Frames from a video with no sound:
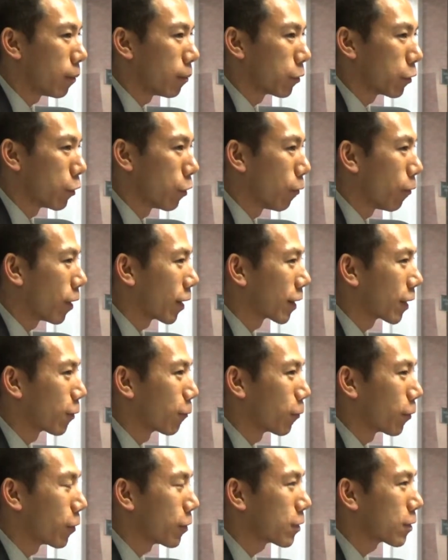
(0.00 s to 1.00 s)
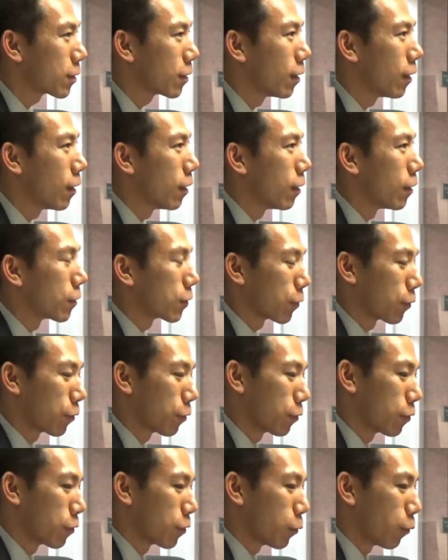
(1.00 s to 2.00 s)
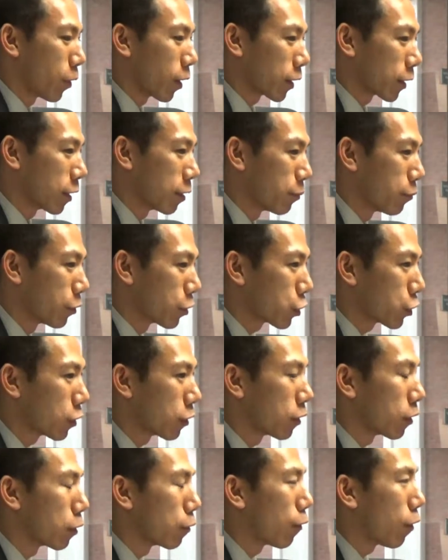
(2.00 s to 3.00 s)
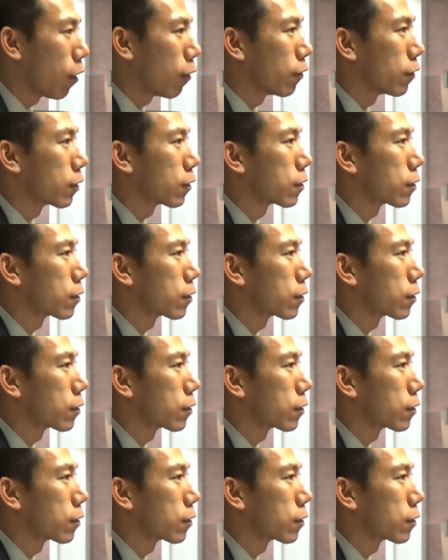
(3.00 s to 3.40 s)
You don't want to get worse. So you want to keep pushing and evolving.